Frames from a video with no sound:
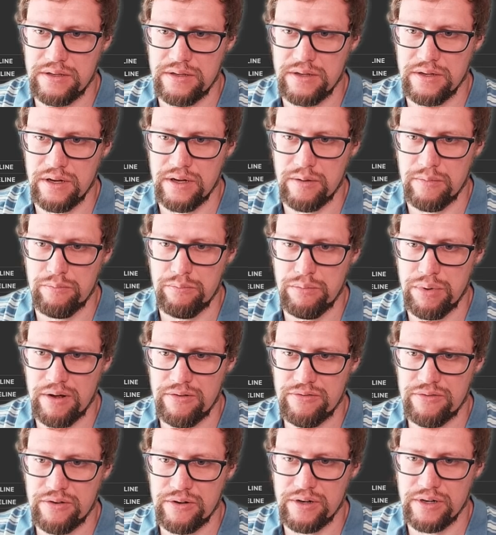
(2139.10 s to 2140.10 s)
the
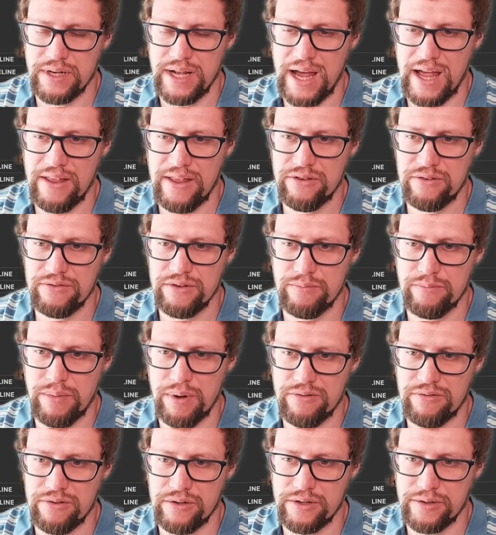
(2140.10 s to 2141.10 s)
buffer, the end of the
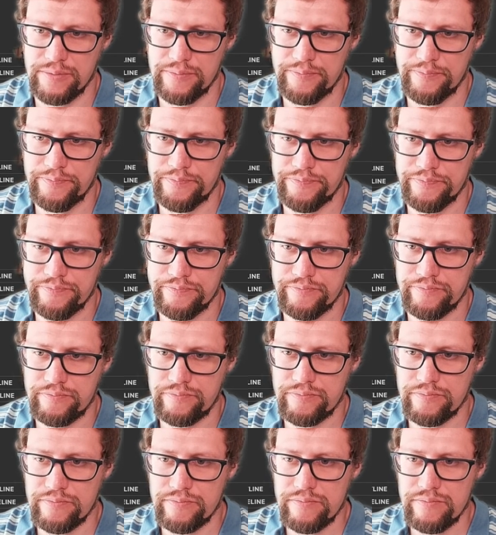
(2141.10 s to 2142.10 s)
buffer,
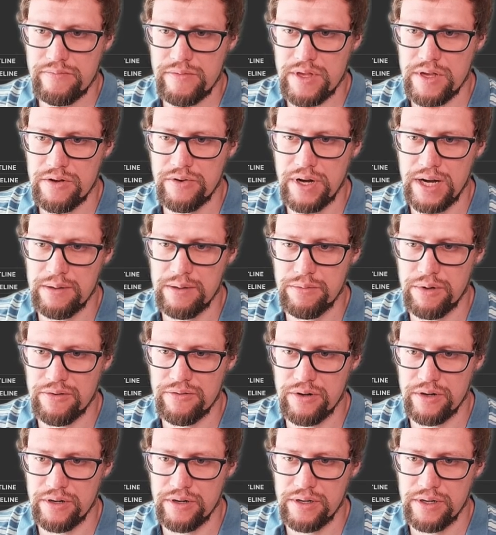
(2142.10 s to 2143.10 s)
right,
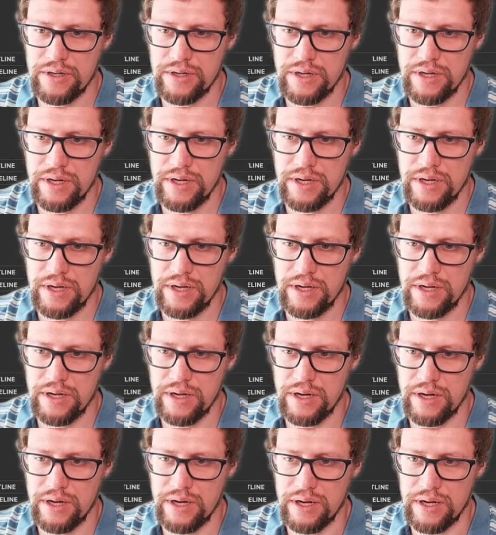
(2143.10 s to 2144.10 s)
buffer,
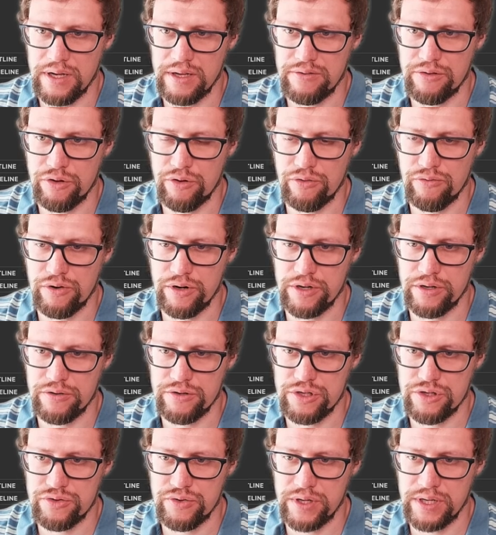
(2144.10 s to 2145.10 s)
if you convert it
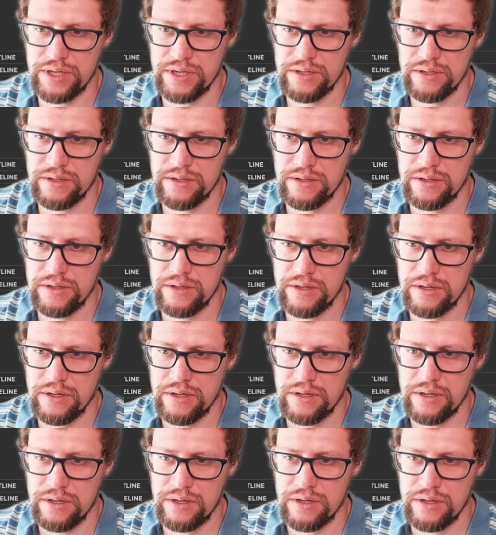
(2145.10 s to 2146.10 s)
to a string,
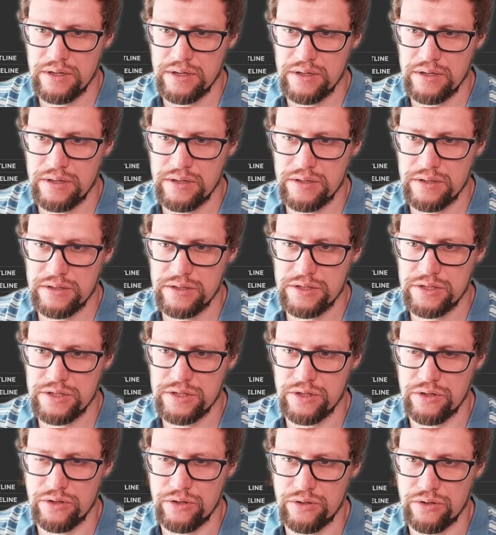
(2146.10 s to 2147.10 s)

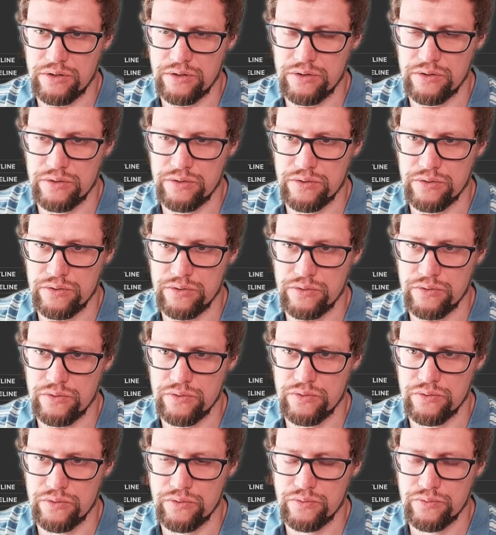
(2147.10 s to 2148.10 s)

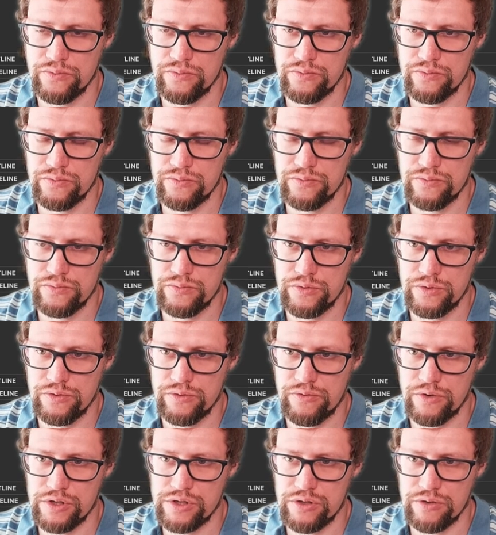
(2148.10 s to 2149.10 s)
so
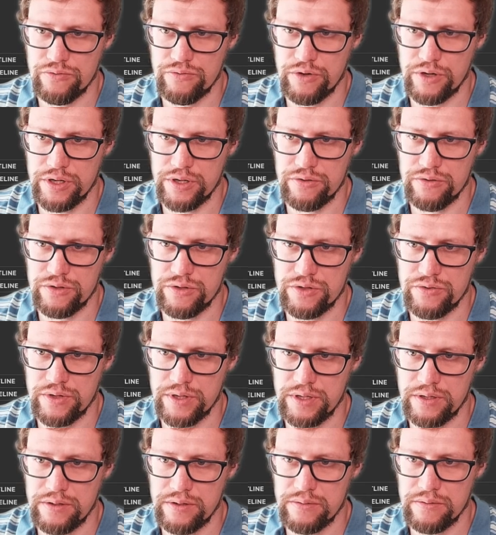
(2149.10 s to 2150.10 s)
you first convert it to a
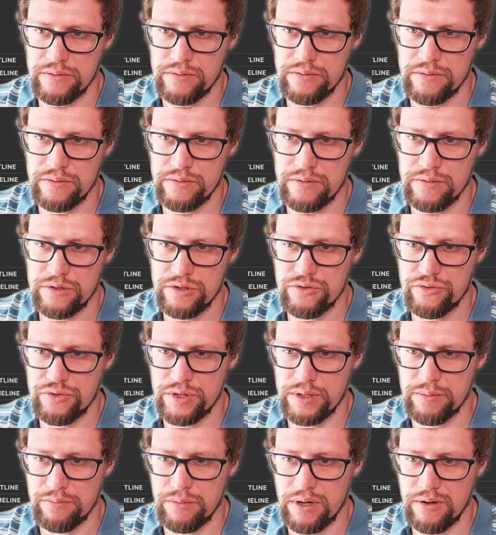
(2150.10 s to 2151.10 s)
string
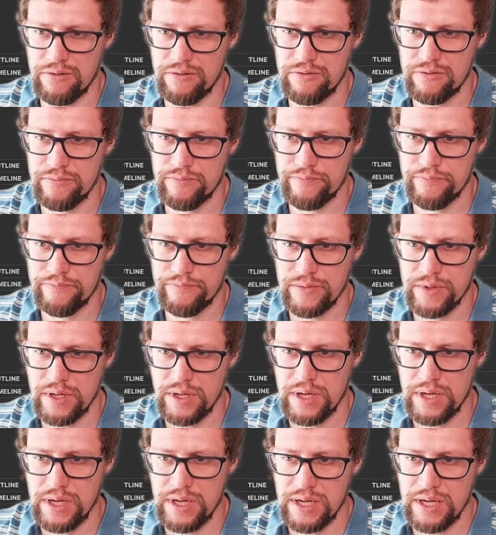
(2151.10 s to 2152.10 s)
buff.
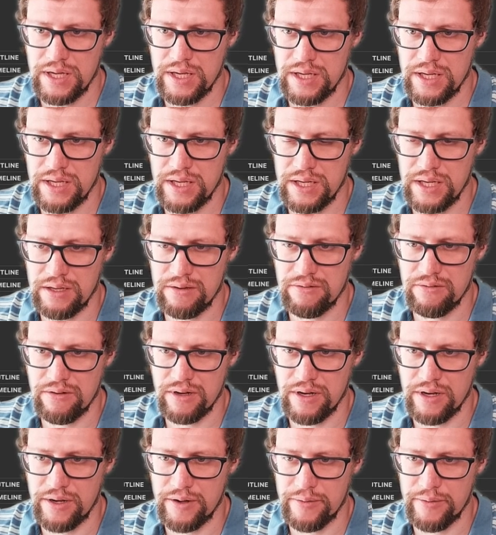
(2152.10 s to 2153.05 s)
If